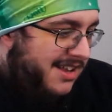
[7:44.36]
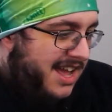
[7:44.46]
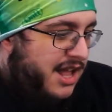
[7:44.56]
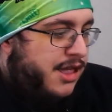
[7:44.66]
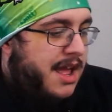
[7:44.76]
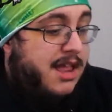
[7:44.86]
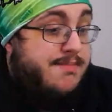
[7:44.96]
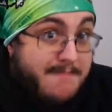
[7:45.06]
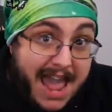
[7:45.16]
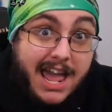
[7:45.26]
It's
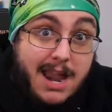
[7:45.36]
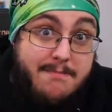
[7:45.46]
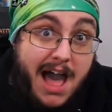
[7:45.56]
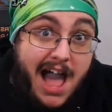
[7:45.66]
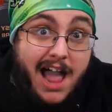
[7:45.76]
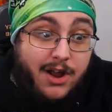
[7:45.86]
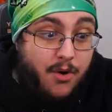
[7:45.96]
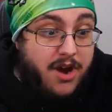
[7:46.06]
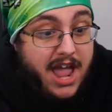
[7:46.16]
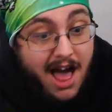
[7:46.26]
making a
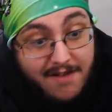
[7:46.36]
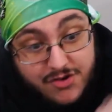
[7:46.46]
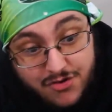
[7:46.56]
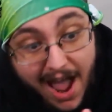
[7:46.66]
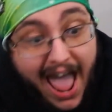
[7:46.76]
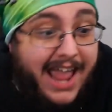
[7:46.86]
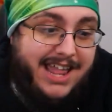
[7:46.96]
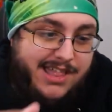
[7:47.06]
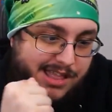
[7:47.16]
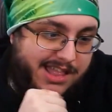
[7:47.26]
mockery of
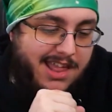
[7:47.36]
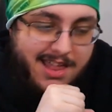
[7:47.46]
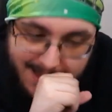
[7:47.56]
dragons.